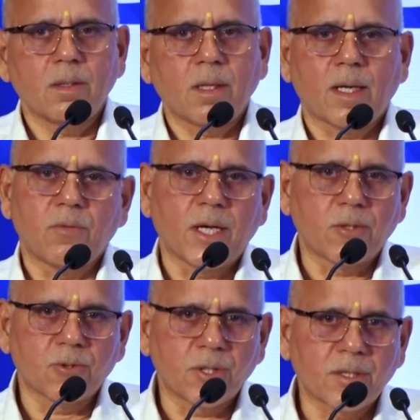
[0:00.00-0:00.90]
and we are
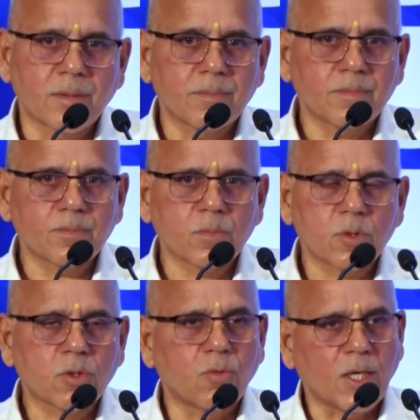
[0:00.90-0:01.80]
using them.
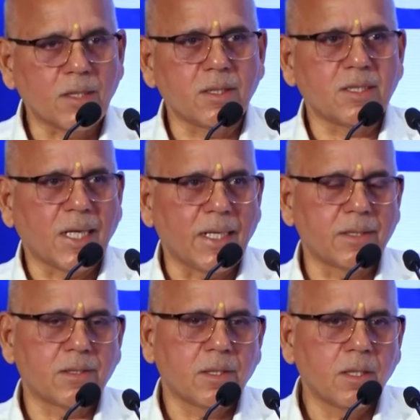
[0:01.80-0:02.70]
So what is the
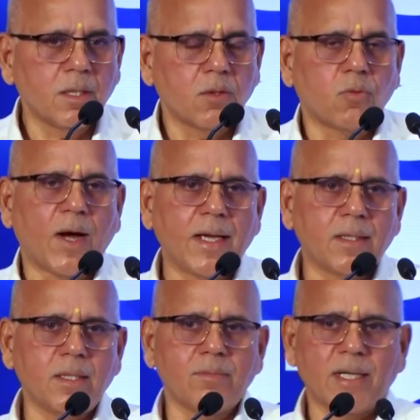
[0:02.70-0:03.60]
challenge? Why
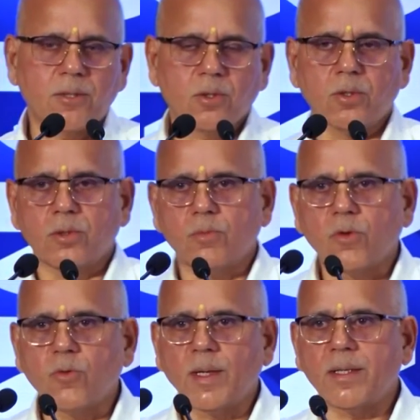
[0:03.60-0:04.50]
the metro
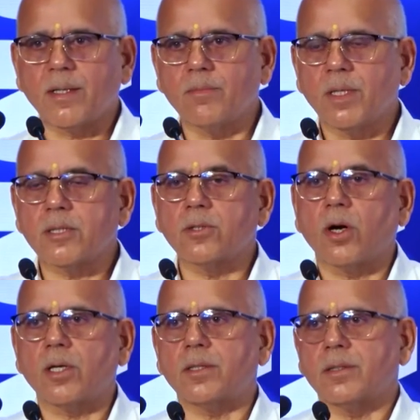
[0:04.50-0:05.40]
momentum is
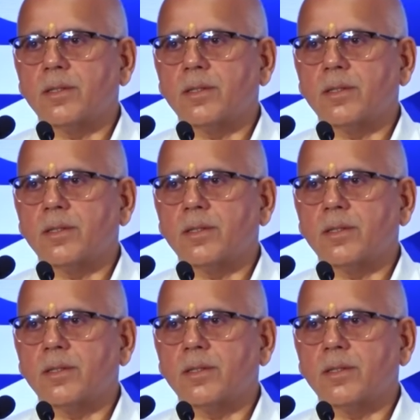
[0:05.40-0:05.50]
not